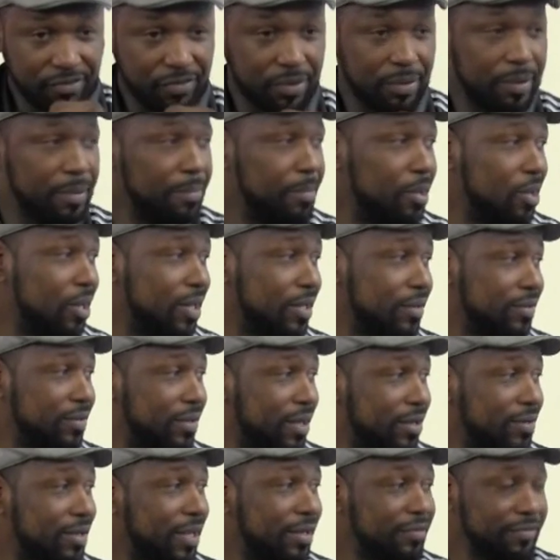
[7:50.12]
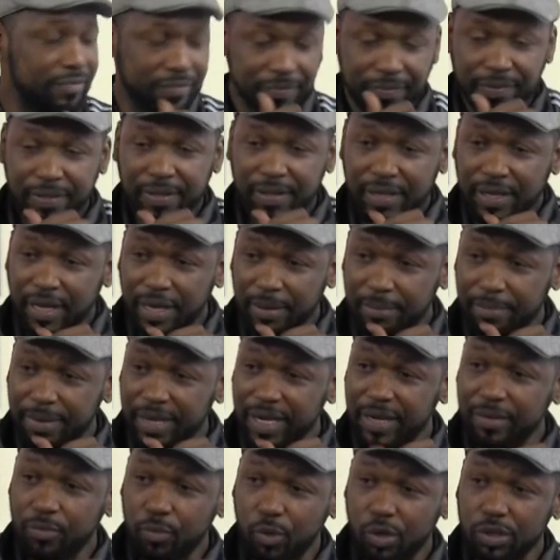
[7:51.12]
From the morning, no Dave. And me
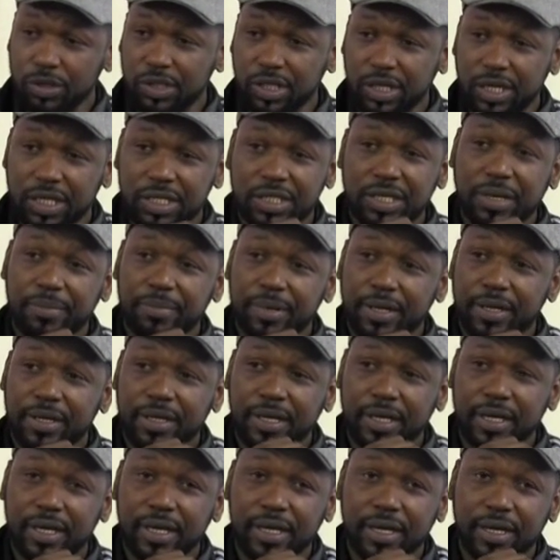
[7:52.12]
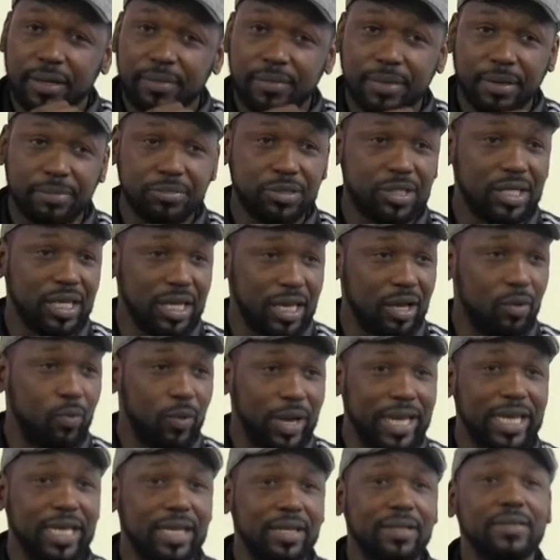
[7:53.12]
and him walked in the gym, and I'm sitting there
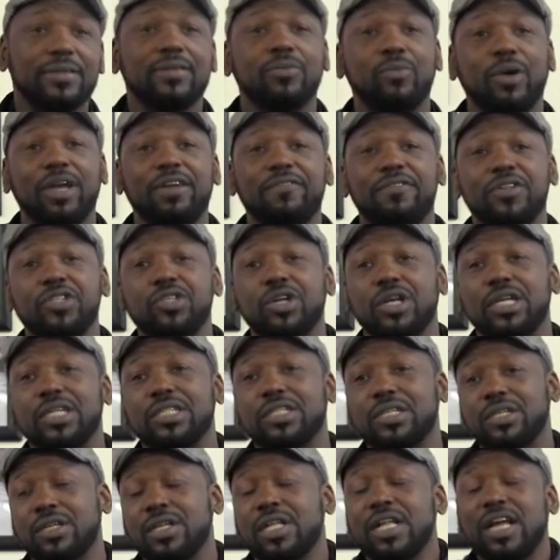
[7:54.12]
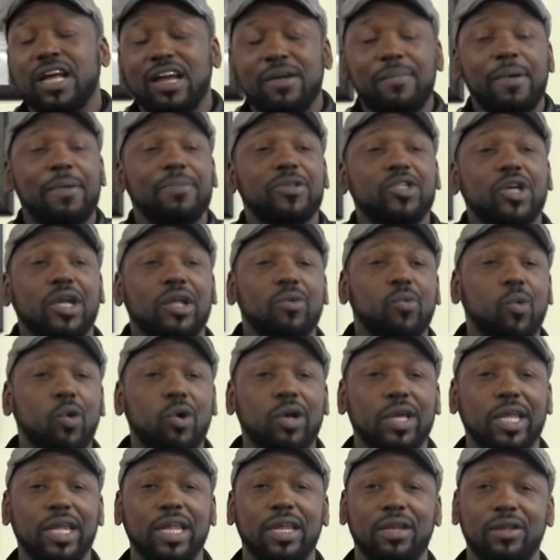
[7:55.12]
waiting for Johnny. I remember Johnny
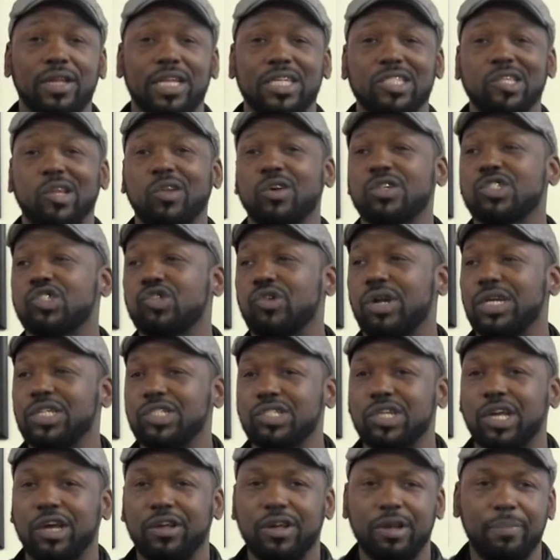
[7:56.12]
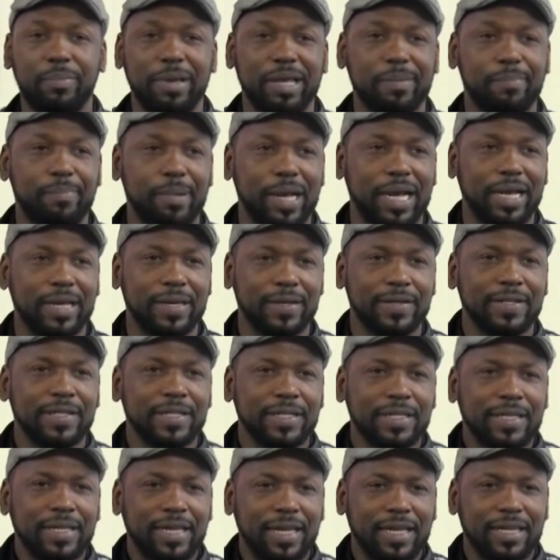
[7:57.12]
walking in this long trench coat and a big bag,
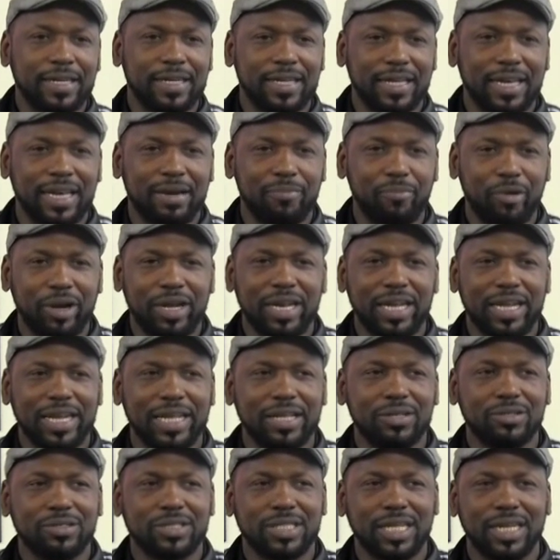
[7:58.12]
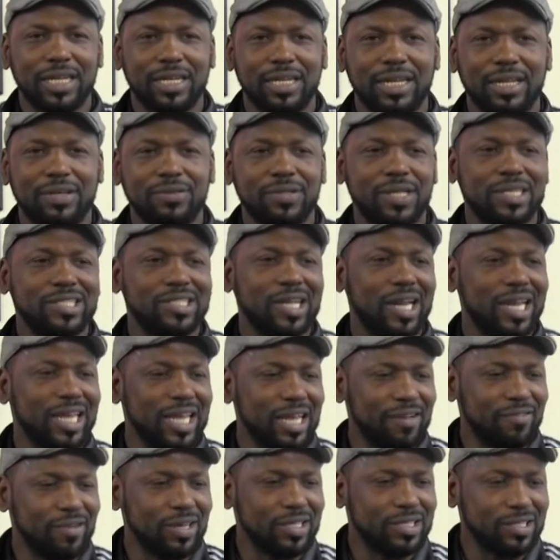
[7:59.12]
and Brendan Ingles standing there. I said, Johnny, I've